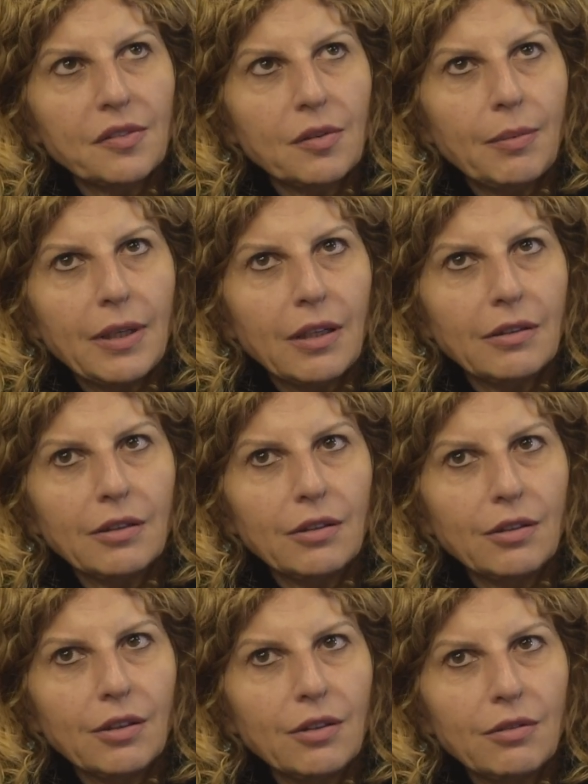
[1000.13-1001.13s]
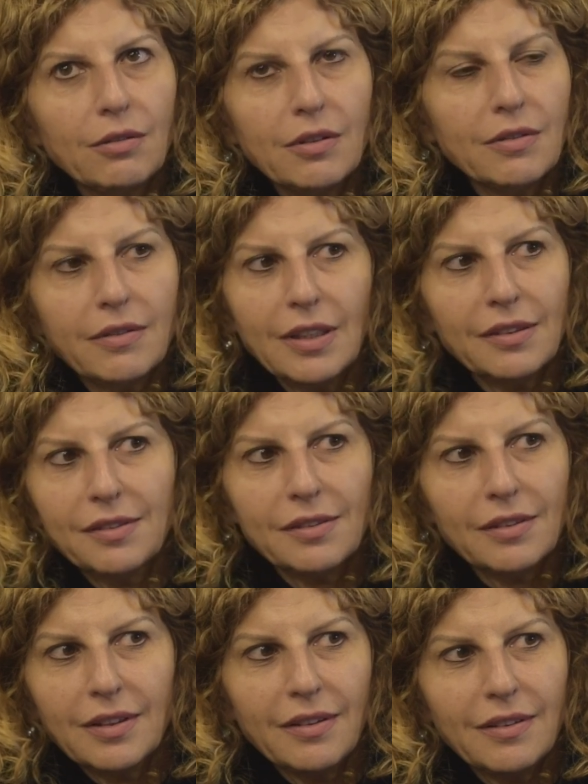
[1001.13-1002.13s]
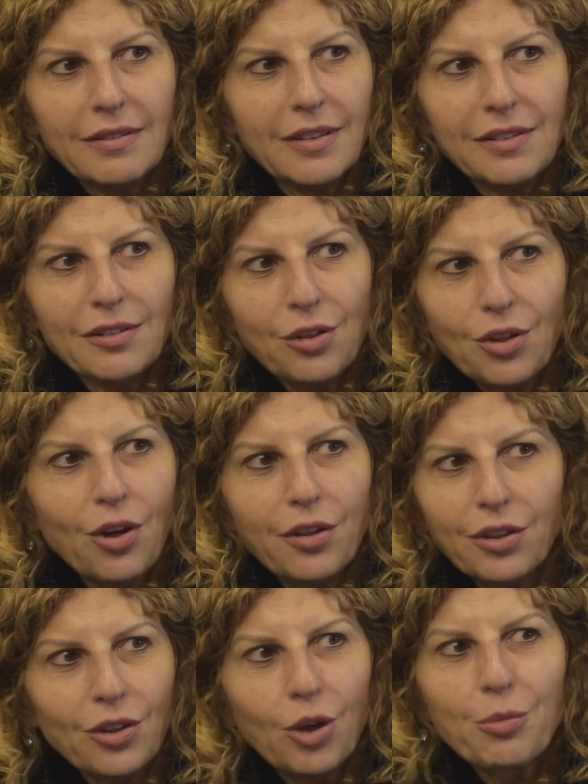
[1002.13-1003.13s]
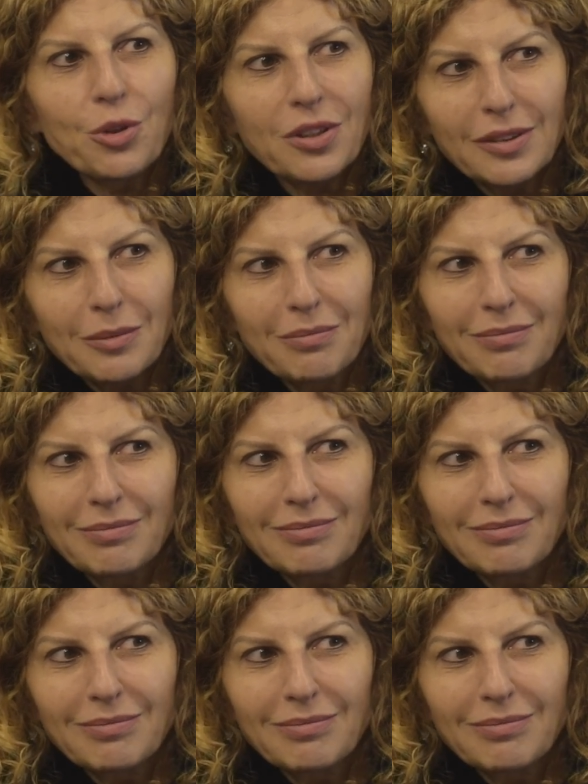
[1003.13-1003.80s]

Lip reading: It's about, you know, there's no God in communism.